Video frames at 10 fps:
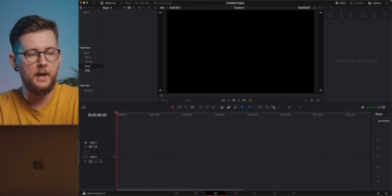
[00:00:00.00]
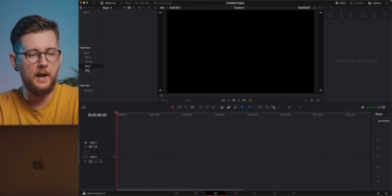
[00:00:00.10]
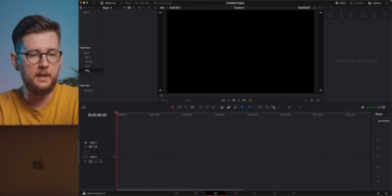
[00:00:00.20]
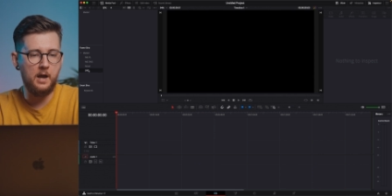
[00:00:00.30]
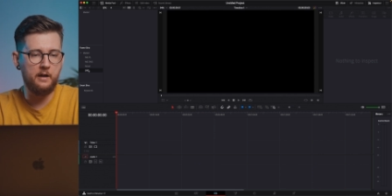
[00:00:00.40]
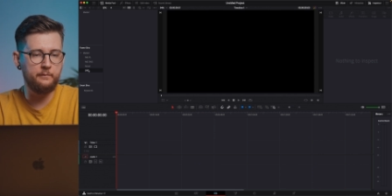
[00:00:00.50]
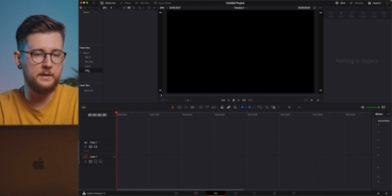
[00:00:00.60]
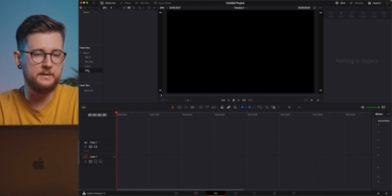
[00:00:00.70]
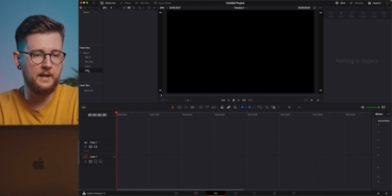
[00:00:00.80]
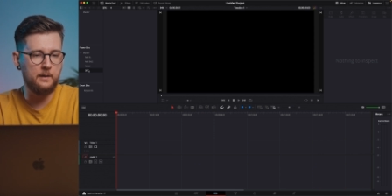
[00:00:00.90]
and I have
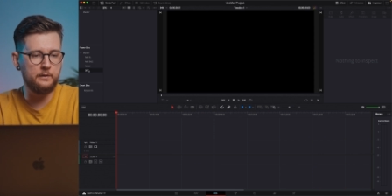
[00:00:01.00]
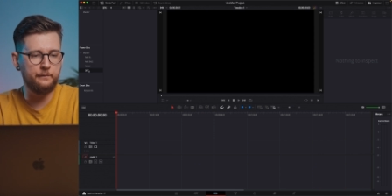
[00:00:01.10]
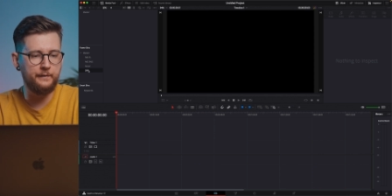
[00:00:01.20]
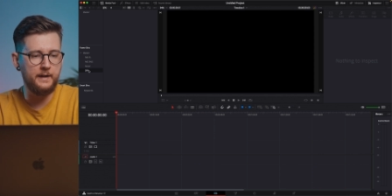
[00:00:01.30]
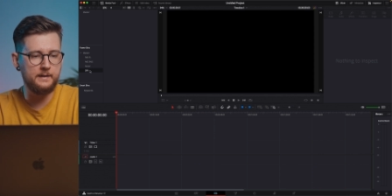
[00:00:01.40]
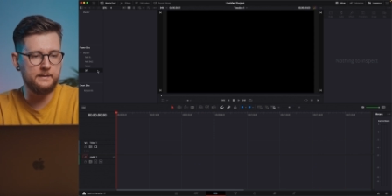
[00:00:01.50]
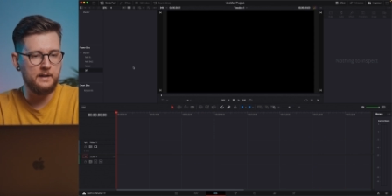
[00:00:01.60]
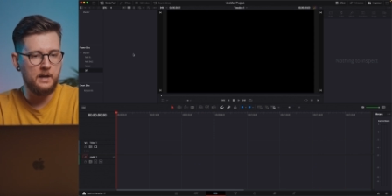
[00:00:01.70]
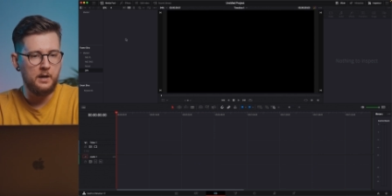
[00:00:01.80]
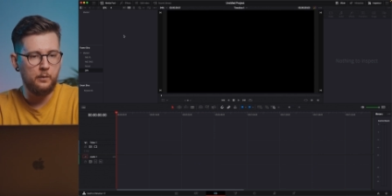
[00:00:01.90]
my sound effects
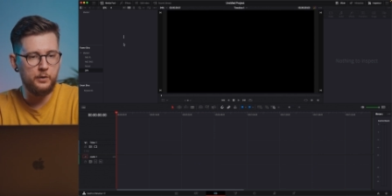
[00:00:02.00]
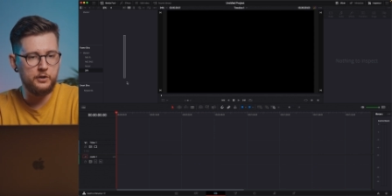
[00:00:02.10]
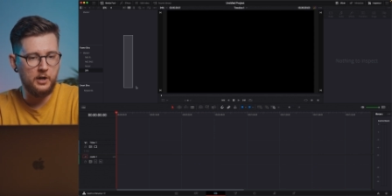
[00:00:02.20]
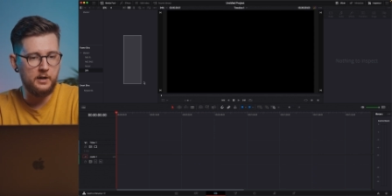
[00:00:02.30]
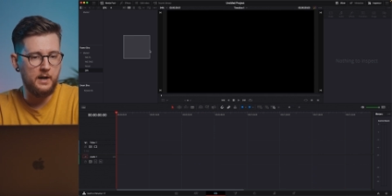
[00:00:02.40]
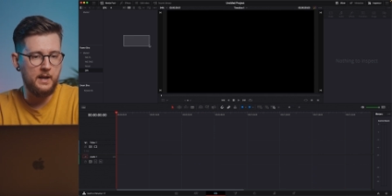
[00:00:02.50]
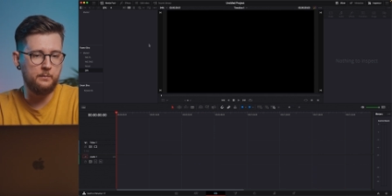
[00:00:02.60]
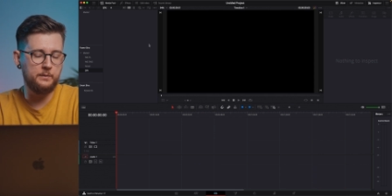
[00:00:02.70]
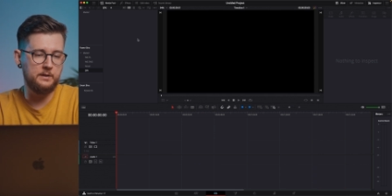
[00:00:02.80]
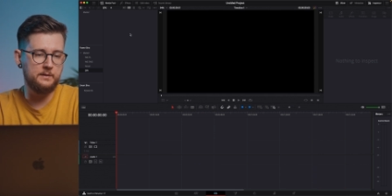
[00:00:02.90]
which are
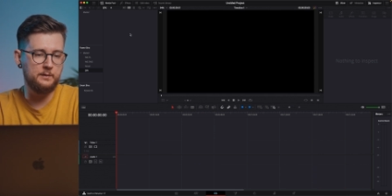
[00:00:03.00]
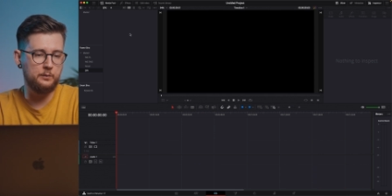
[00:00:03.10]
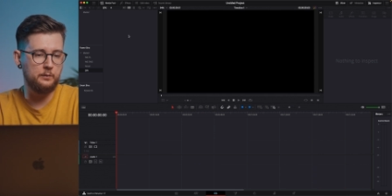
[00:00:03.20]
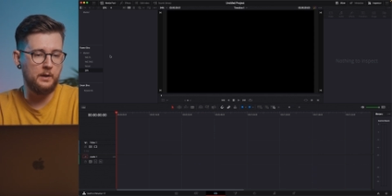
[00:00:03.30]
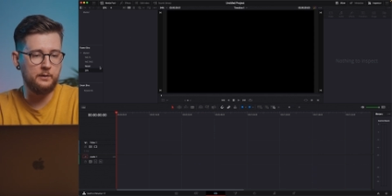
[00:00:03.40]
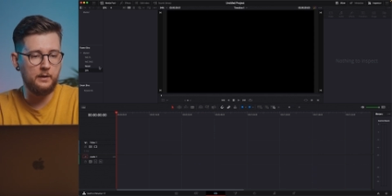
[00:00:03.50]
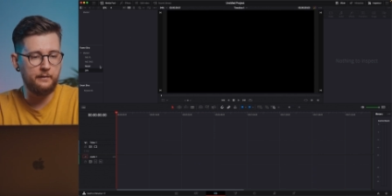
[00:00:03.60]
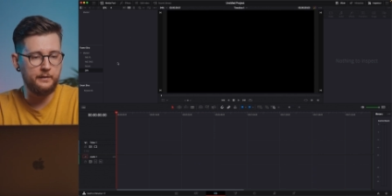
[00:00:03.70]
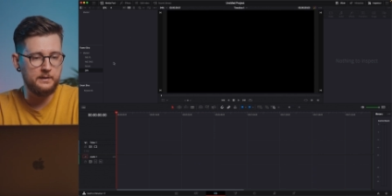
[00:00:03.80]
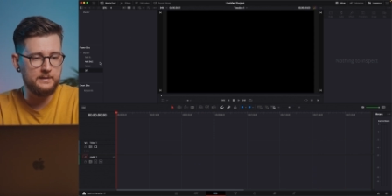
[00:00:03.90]
empty too. I don't
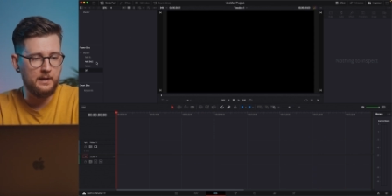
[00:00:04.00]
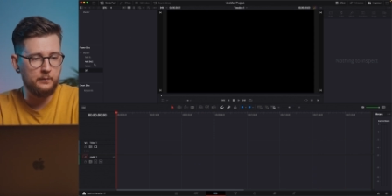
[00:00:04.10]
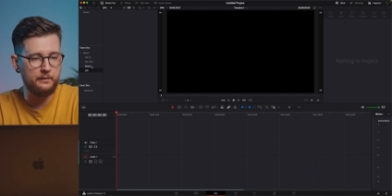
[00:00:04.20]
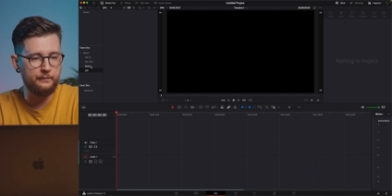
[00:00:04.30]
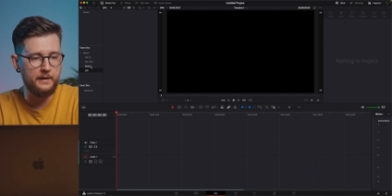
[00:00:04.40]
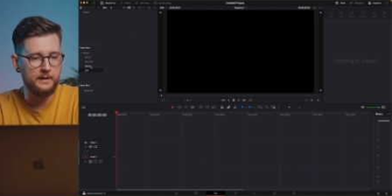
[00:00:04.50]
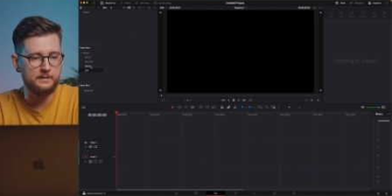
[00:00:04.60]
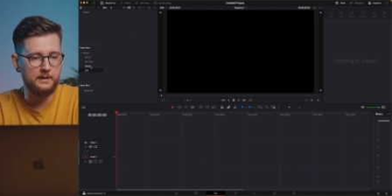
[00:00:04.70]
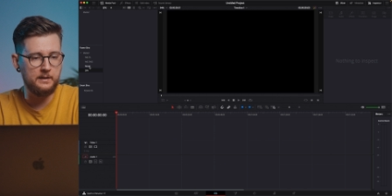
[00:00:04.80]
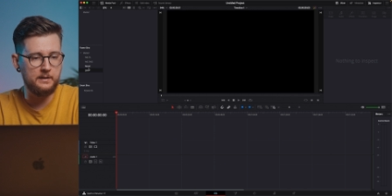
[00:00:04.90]
have any sound
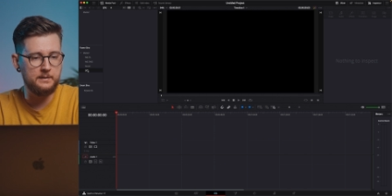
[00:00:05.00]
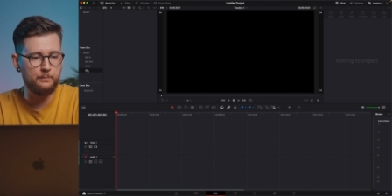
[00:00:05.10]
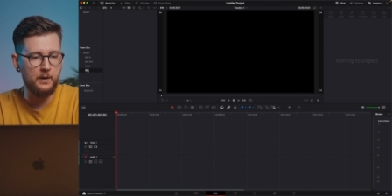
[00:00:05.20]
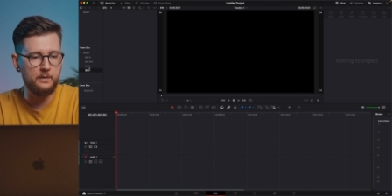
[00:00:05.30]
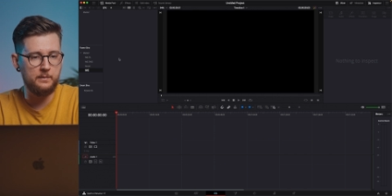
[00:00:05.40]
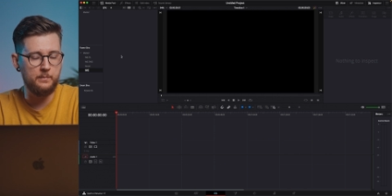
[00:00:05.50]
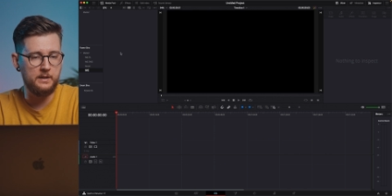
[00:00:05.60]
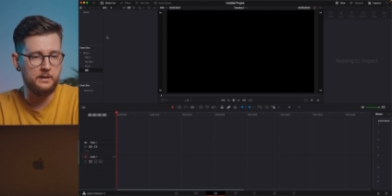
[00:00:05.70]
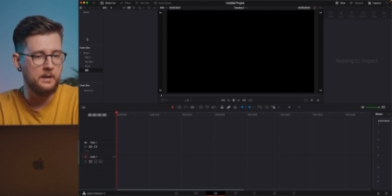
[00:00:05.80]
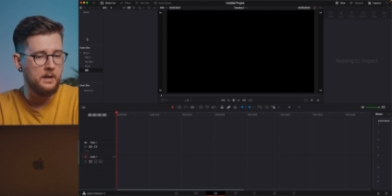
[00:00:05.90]
effects in this power
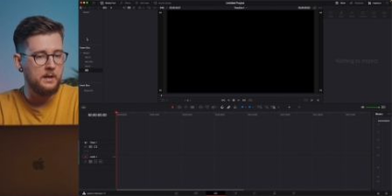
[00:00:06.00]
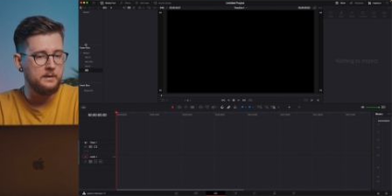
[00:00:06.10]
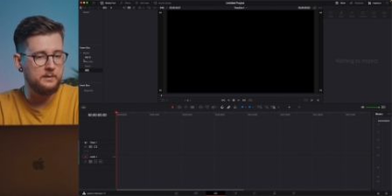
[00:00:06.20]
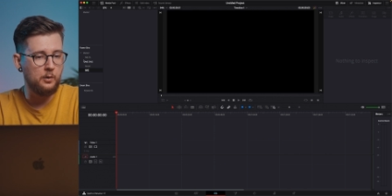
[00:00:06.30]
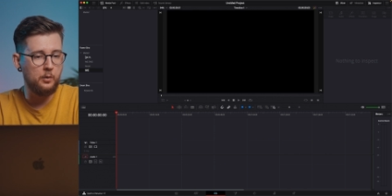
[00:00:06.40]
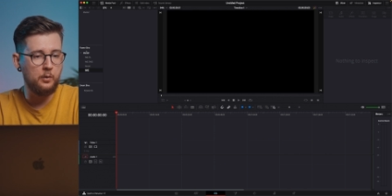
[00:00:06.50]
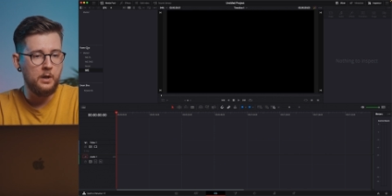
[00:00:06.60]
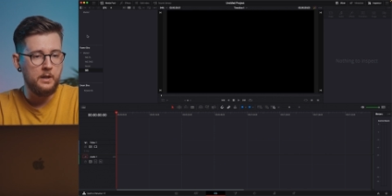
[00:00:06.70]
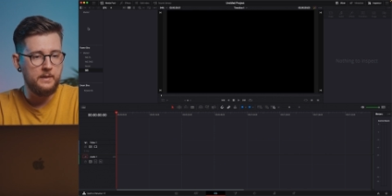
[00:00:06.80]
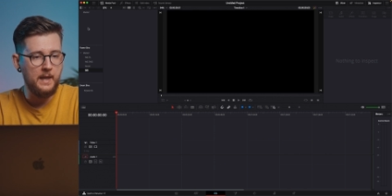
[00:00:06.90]
bin. So
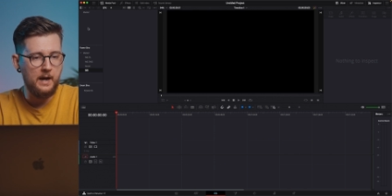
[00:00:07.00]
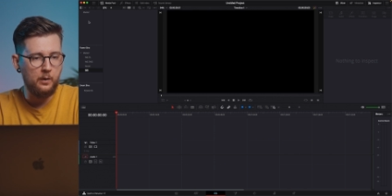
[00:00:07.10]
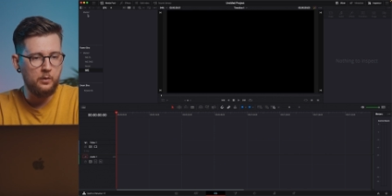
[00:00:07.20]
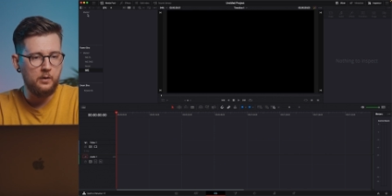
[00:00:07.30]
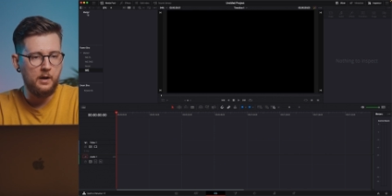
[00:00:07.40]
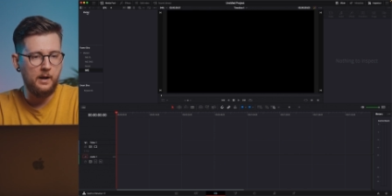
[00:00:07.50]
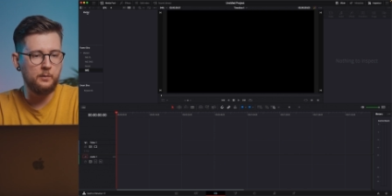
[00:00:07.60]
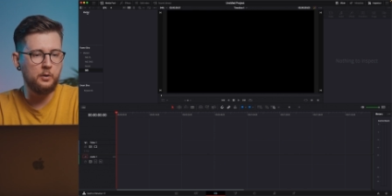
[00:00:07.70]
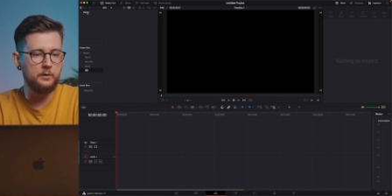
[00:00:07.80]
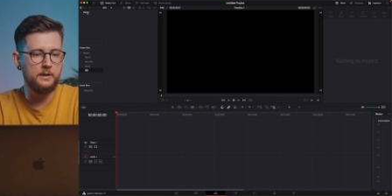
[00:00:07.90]
now
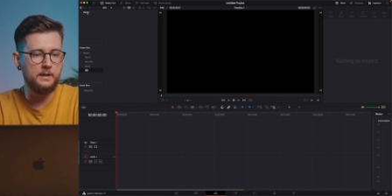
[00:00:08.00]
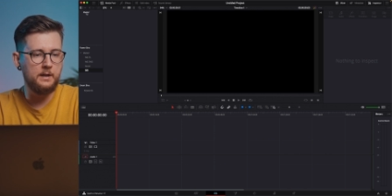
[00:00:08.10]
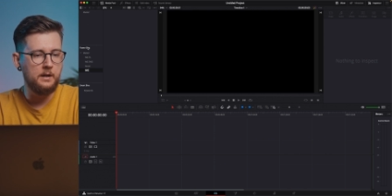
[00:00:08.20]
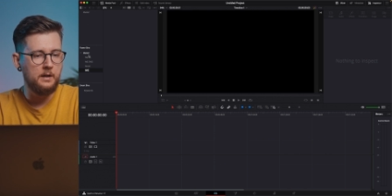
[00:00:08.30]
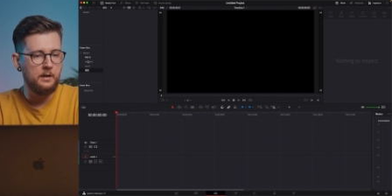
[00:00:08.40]
I'm gonna